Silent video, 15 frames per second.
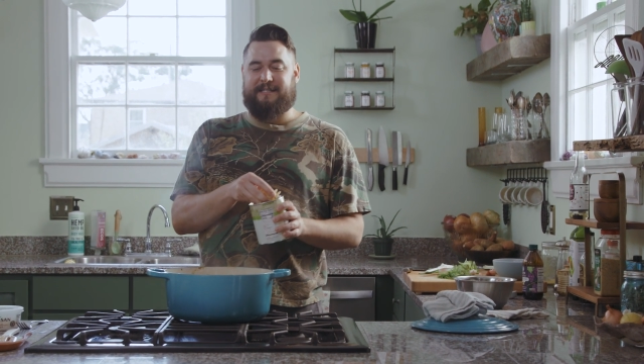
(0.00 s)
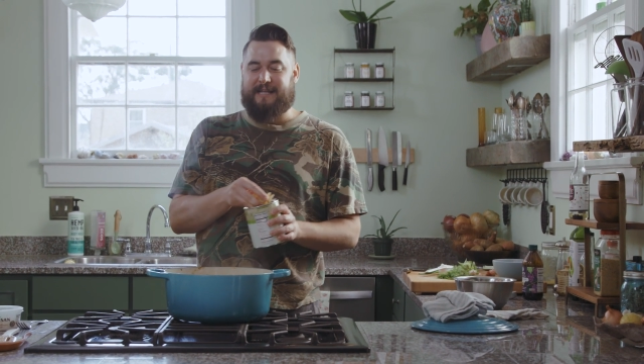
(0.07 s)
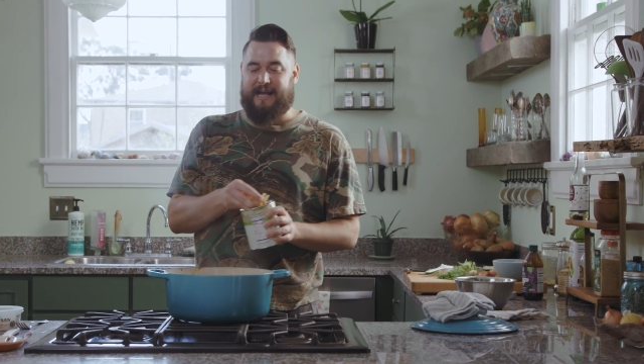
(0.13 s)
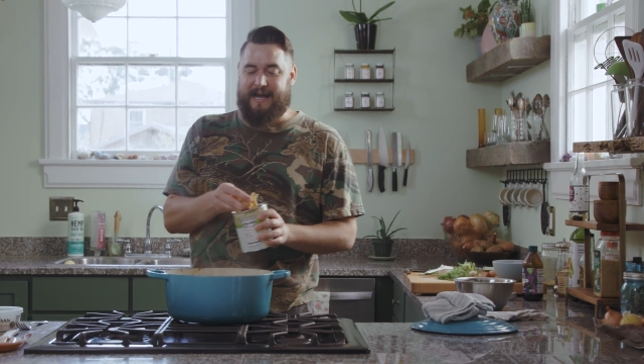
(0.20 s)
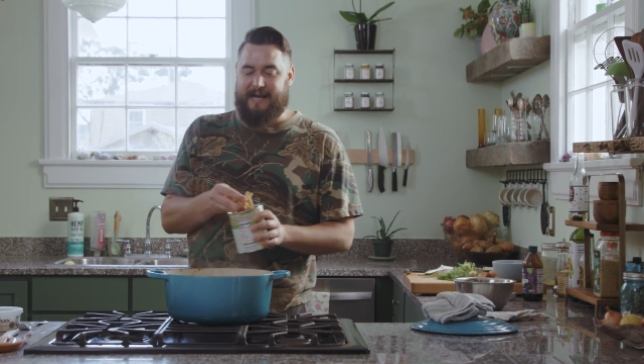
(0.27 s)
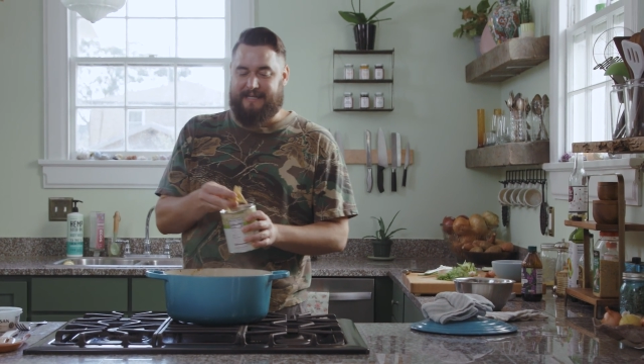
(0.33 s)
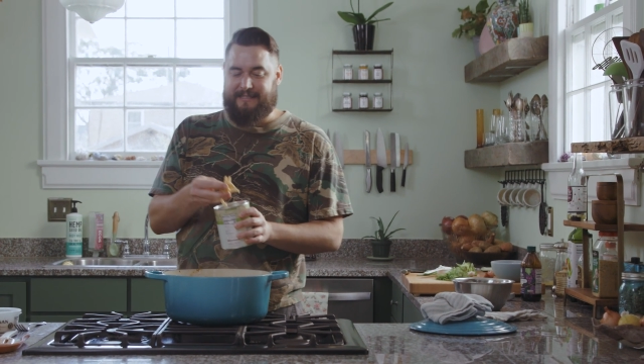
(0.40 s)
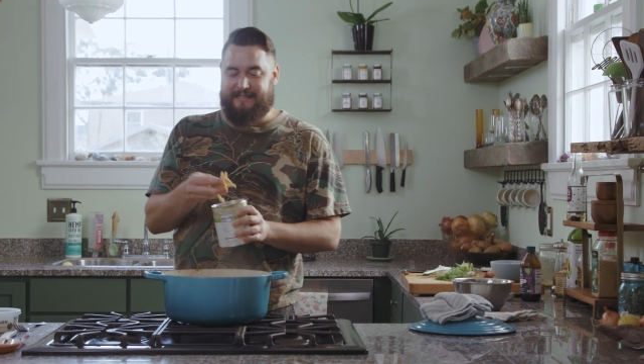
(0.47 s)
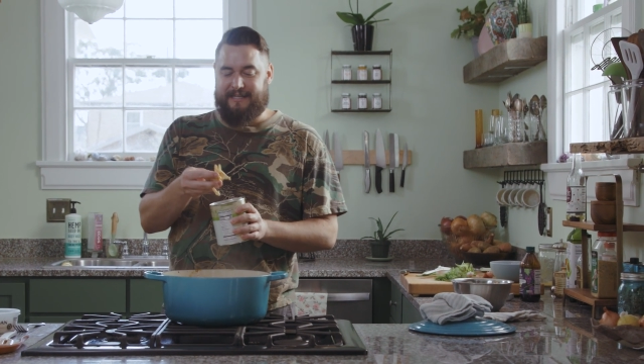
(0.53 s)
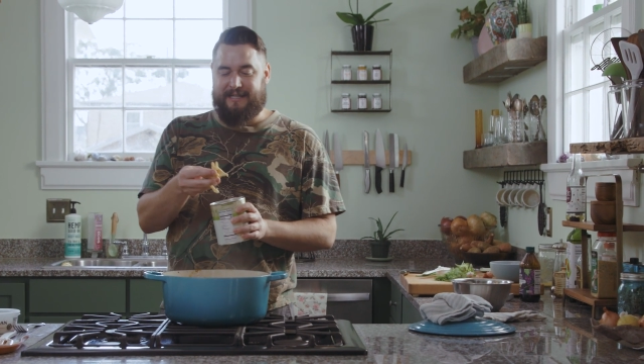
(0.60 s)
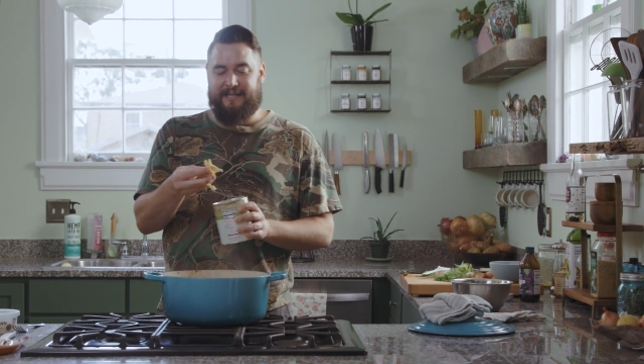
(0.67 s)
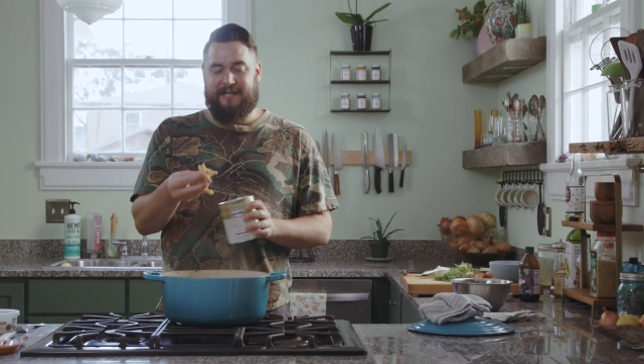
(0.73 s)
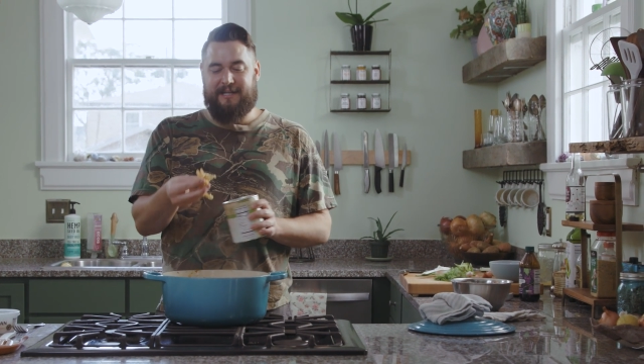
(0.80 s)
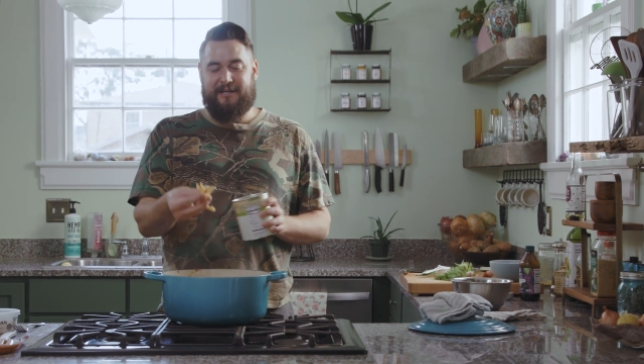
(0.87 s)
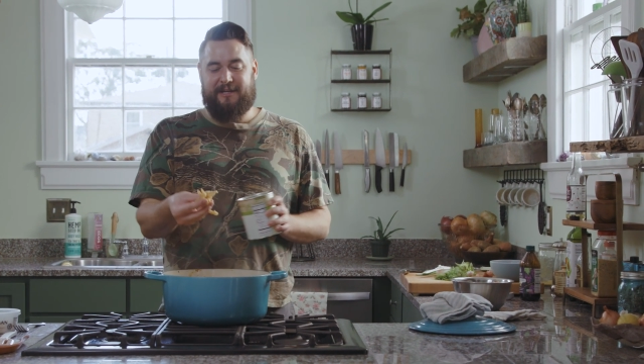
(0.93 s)
guys
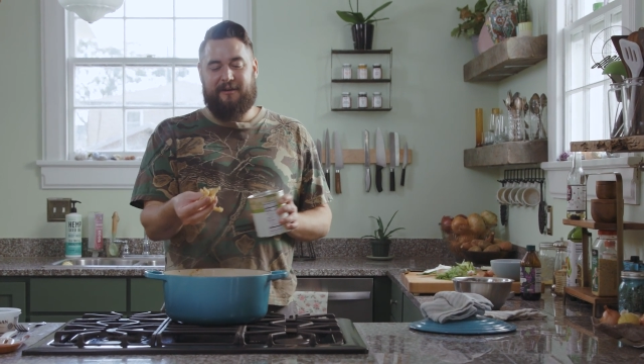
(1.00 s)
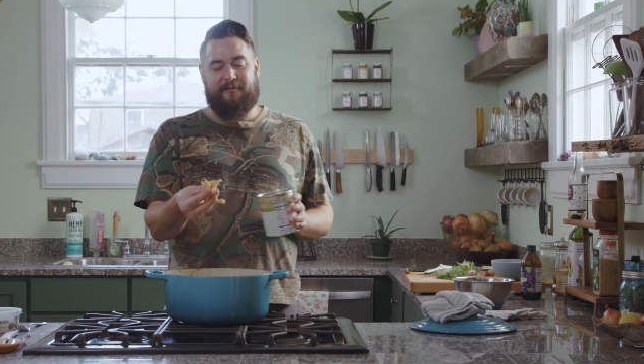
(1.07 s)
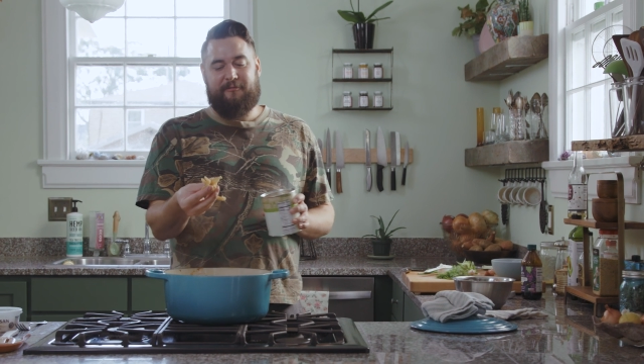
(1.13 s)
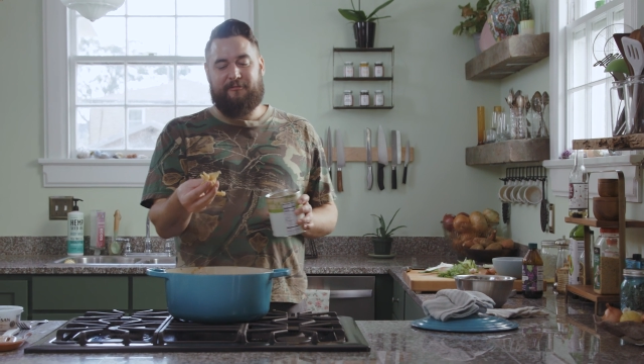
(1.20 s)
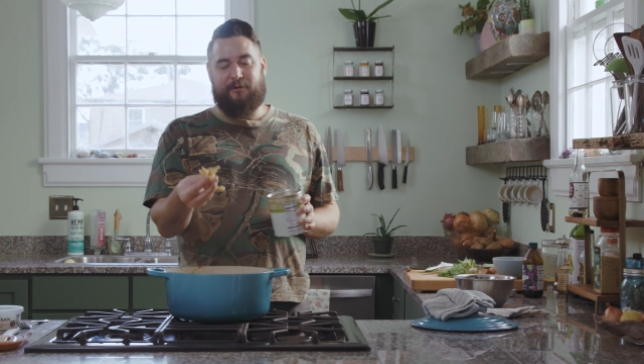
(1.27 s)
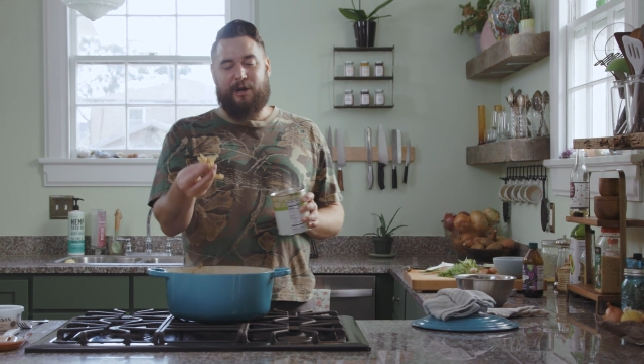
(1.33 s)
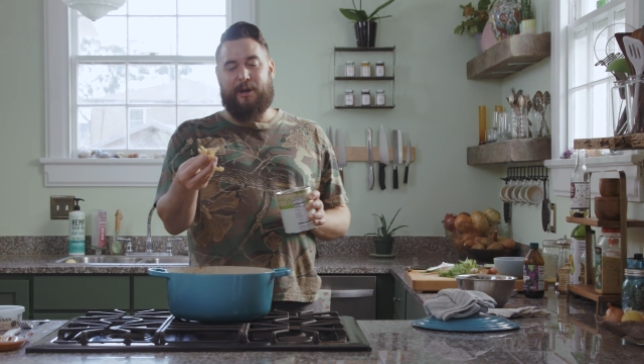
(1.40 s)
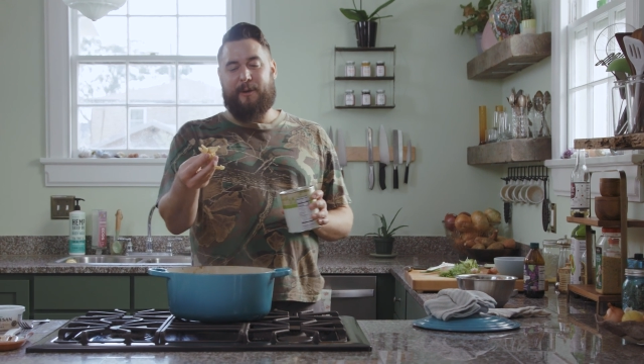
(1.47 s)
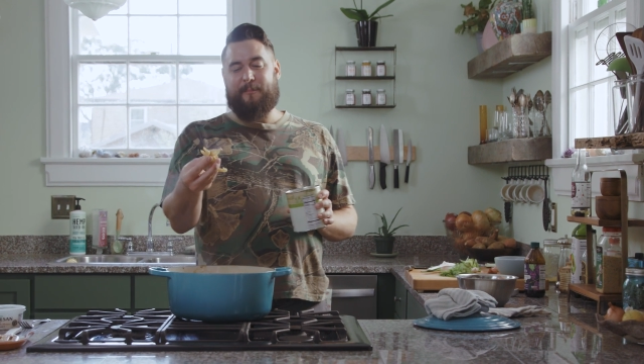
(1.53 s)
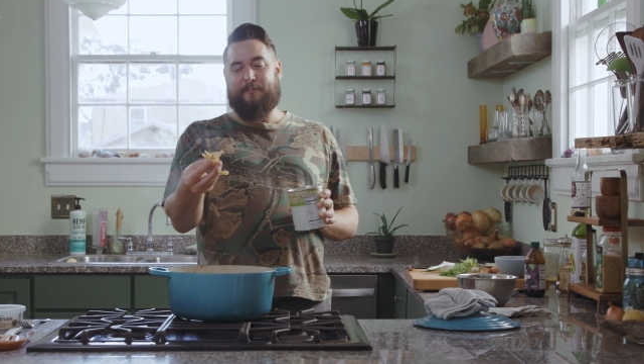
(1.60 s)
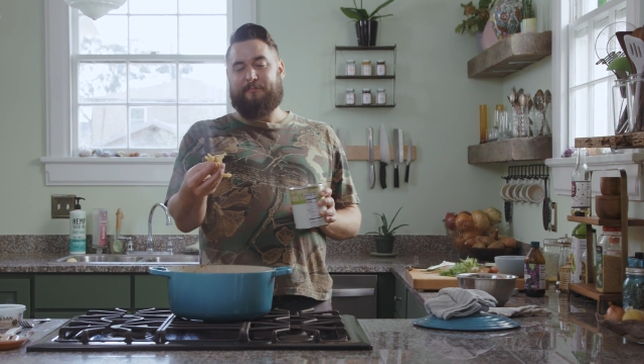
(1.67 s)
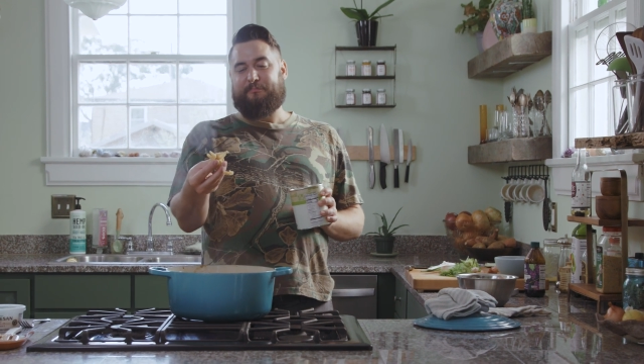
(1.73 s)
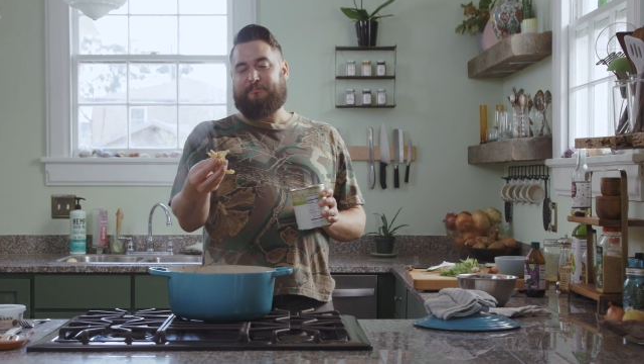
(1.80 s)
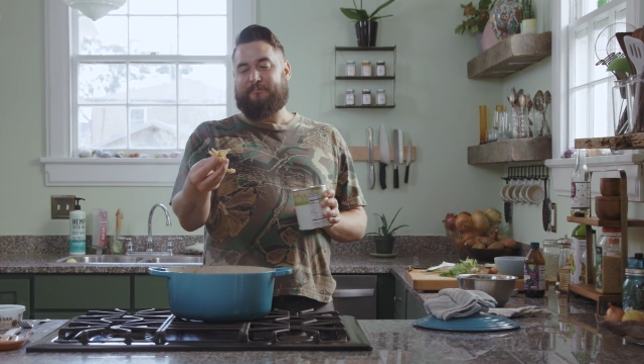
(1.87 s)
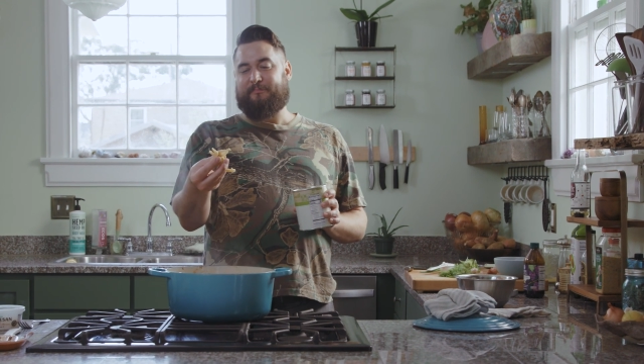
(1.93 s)
from